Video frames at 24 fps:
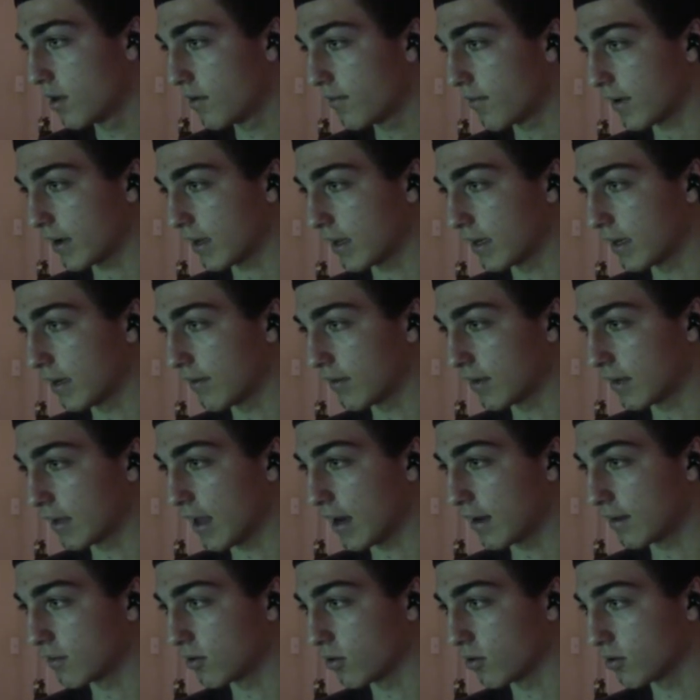If I can even
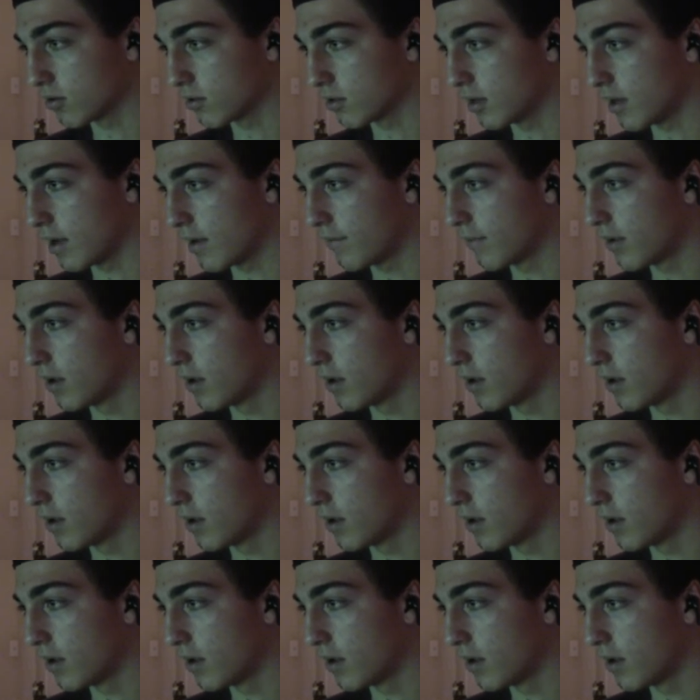get it to Olsenham.